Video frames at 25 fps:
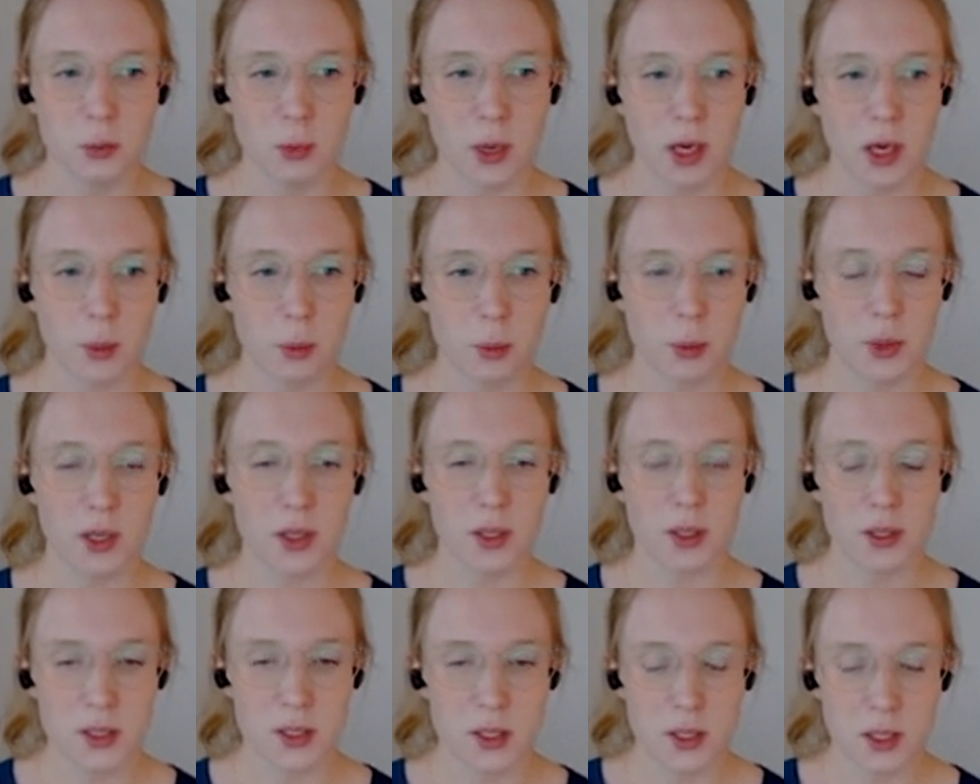make
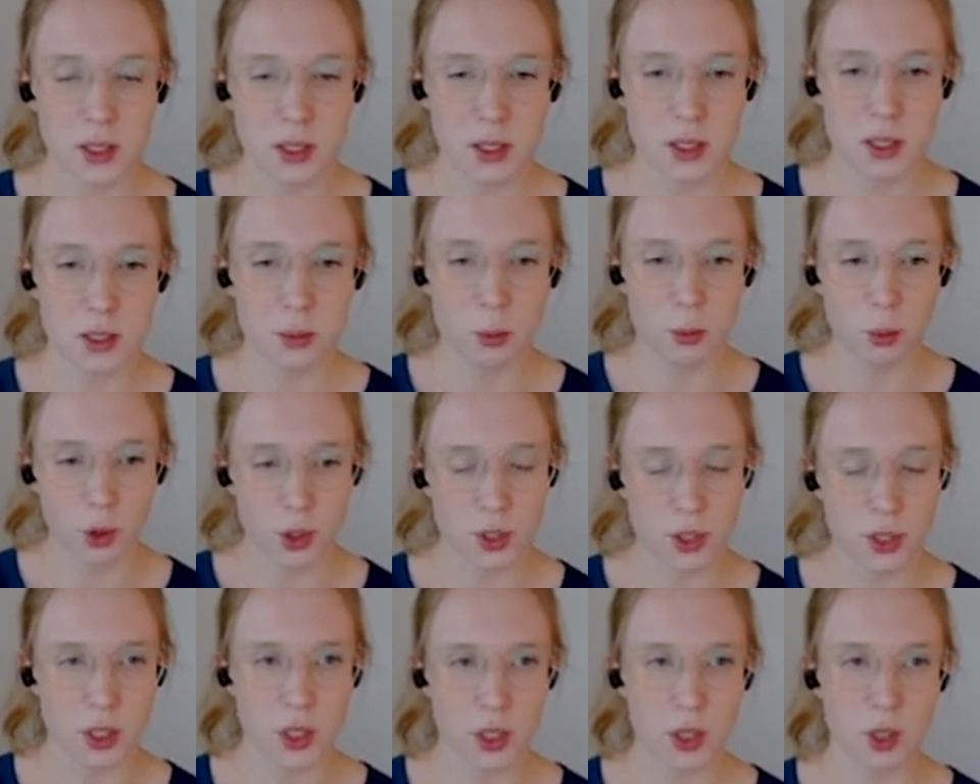PLCs more
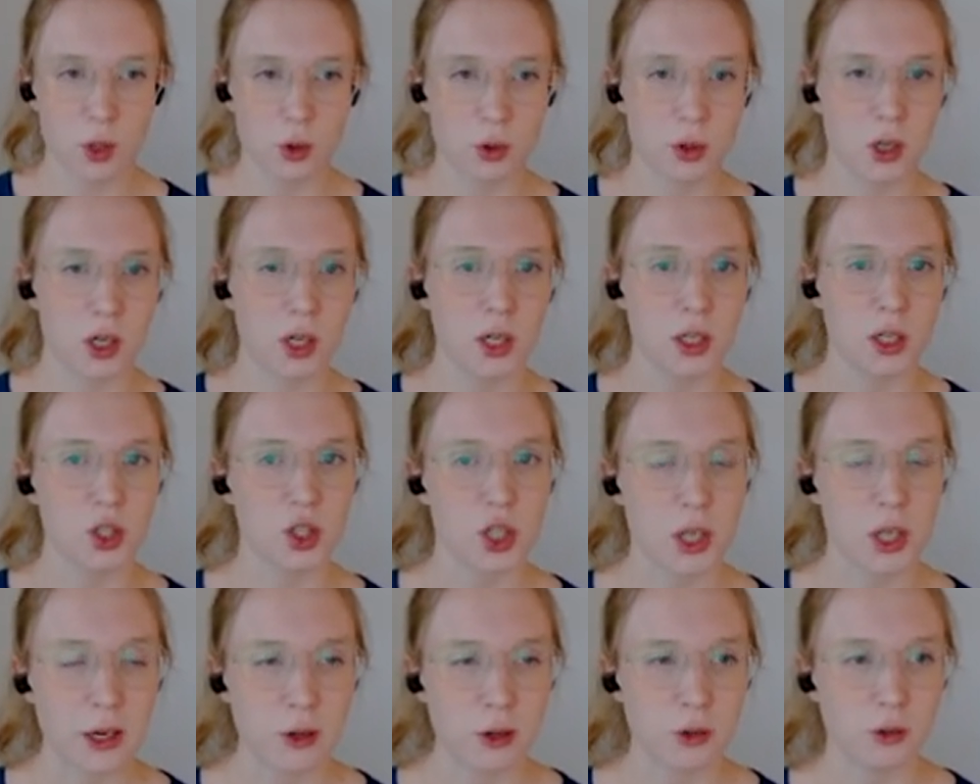secure in
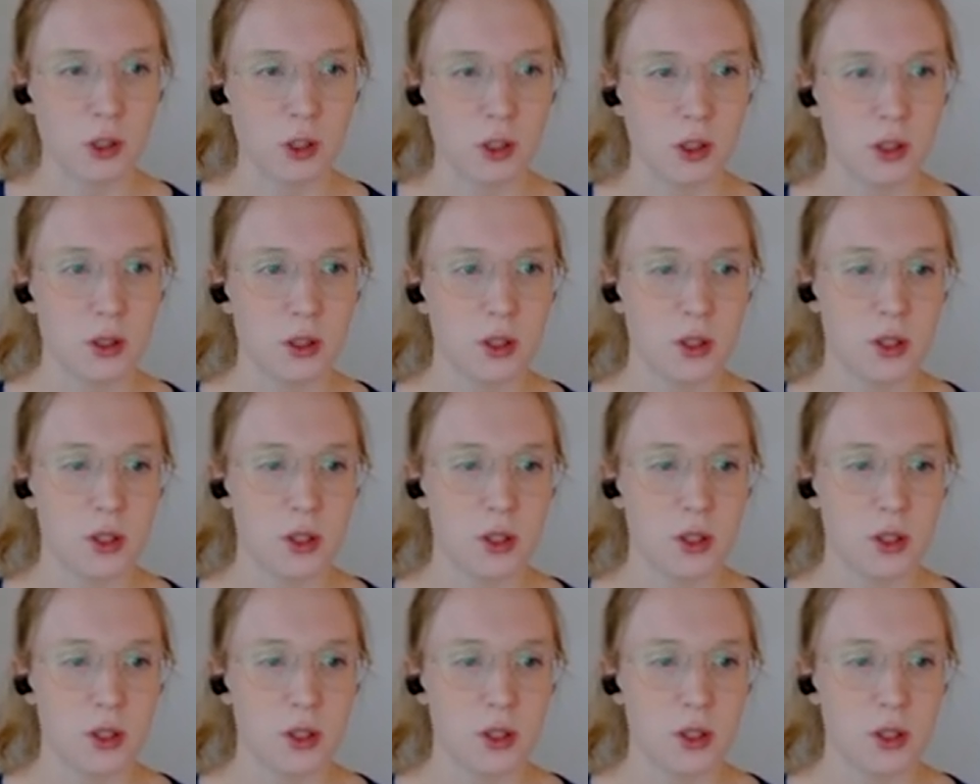general.